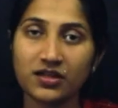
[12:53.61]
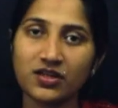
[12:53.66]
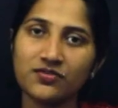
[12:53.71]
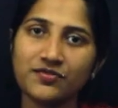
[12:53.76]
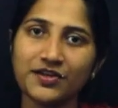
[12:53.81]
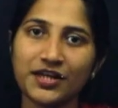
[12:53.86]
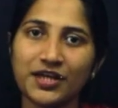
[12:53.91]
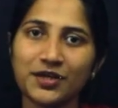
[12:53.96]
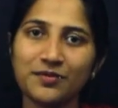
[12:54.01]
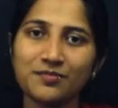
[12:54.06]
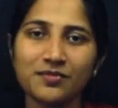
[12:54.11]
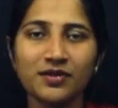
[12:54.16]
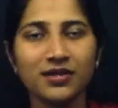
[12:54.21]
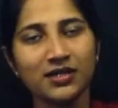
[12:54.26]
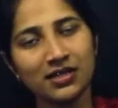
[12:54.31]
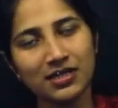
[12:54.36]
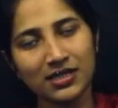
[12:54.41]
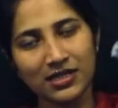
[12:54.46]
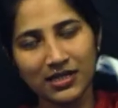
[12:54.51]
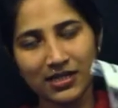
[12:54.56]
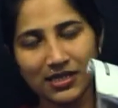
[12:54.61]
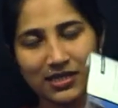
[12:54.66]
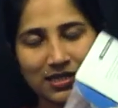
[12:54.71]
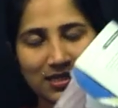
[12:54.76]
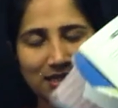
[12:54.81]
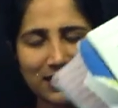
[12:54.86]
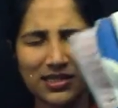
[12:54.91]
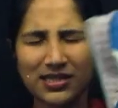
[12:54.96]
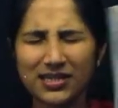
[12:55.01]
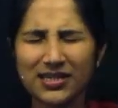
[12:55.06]
Ivideyum
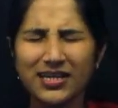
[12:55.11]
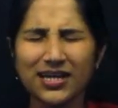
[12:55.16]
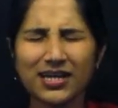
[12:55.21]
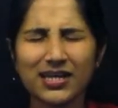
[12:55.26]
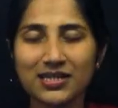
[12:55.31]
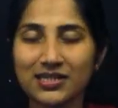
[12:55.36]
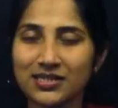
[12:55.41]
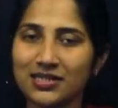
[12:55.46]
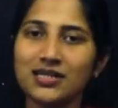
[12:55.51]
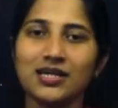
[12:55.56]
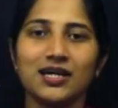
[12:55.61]
ingane correct